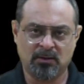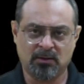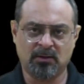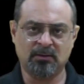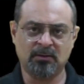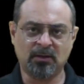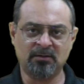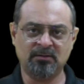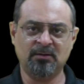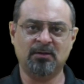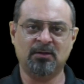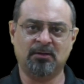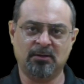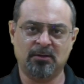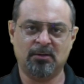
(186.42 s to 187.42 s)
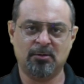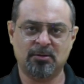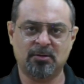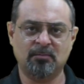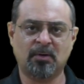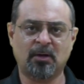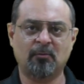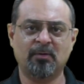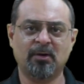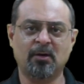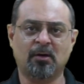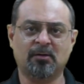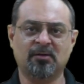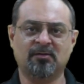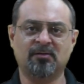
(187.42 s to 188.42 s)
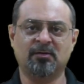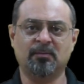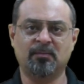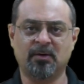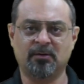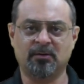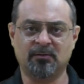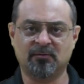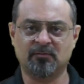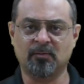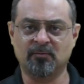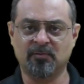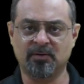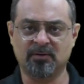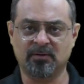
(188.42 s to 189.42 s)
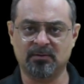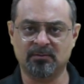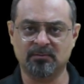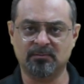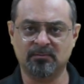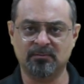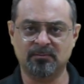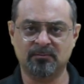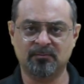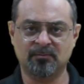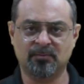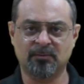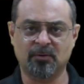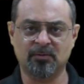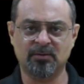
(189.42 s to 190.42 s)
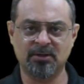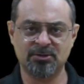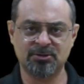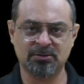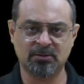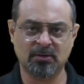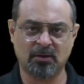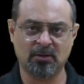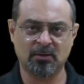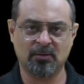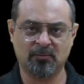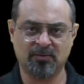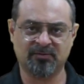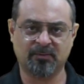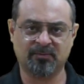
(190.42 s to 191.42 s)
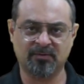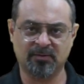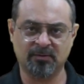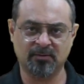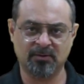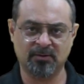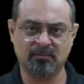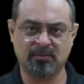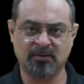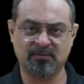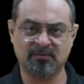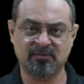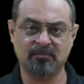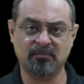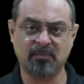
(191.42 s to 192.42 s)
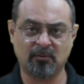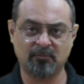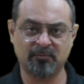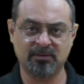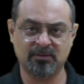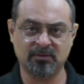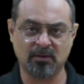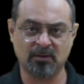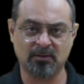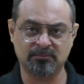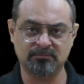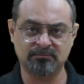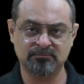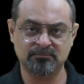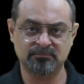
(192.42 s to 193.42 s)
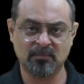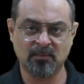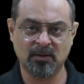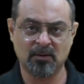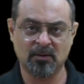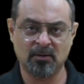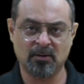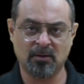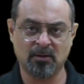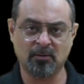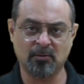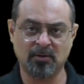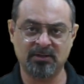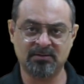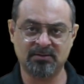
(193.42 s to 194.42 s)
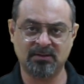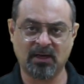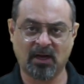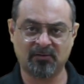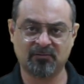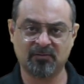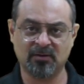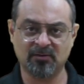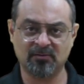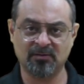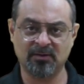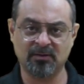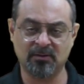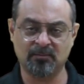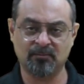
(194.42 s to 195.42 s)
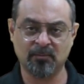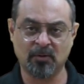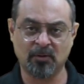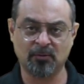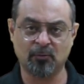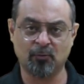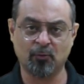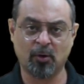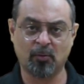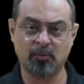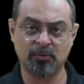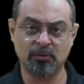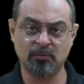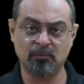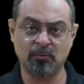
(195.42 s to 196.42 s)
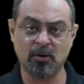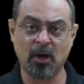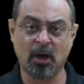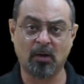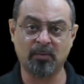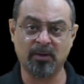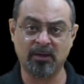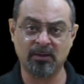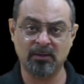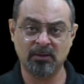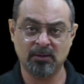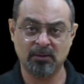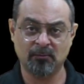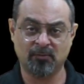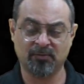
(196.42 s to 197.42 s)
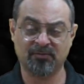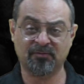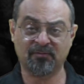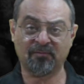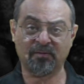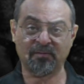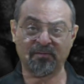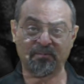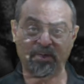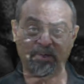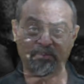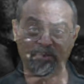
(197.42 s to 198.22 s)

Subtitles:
In 1980, Zimbabwe got its independence from Britain. The Rhodesian dollar was substituted by the Zimbabwean dollar. A great nationalist leader called Robert Mugabe was its first prime